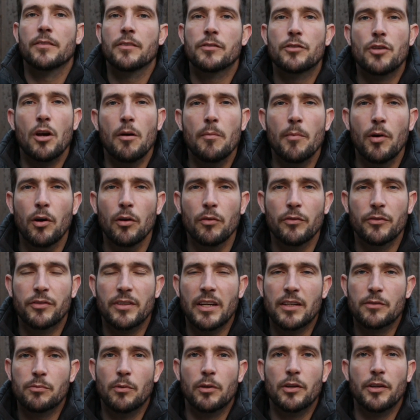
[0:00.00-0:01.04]
Tom Hunt
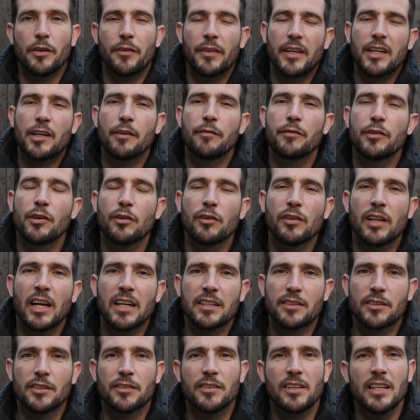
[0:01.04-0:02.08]
says, what do you think of young
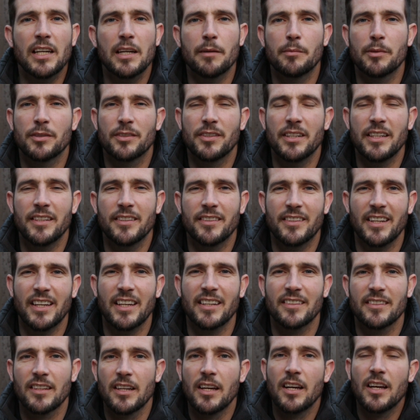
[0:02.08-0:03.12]
lads as labourers these
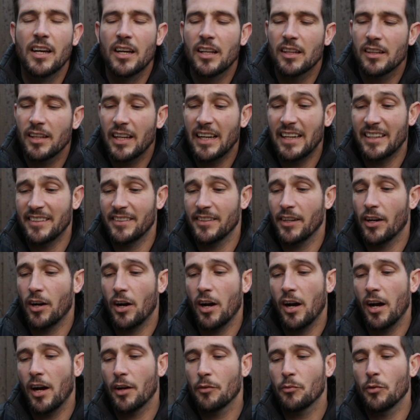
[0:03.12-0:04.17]
days? Lazy or
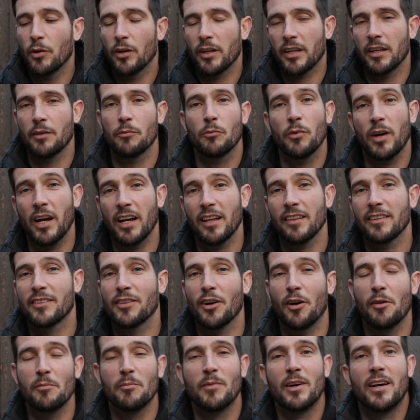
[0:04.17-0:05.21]
hard working? Well,
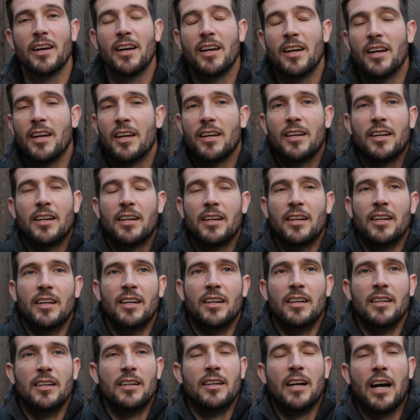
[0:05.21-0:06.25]
Tom,
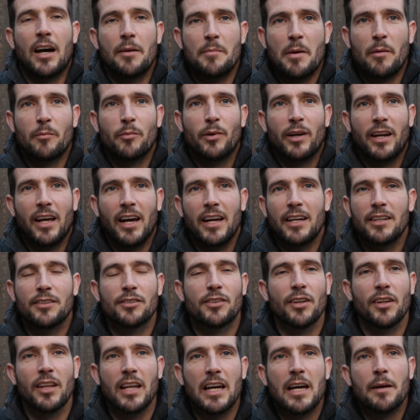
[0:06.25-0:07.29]
I remember when I used
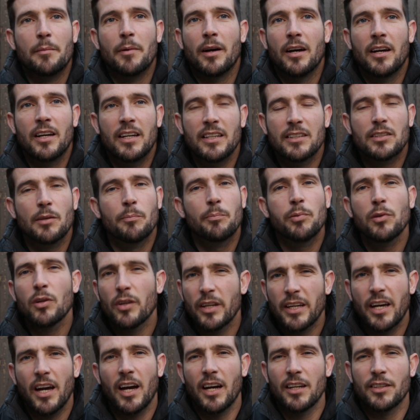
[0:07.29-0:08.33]
to labour, it's a
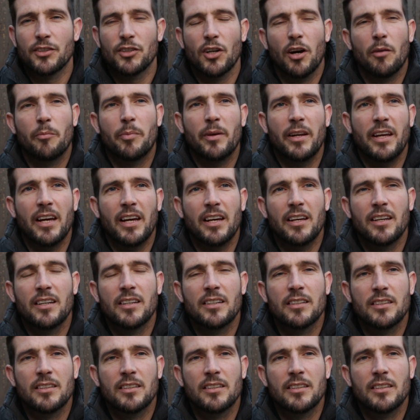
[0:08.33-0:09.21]
bloody hard job, innit?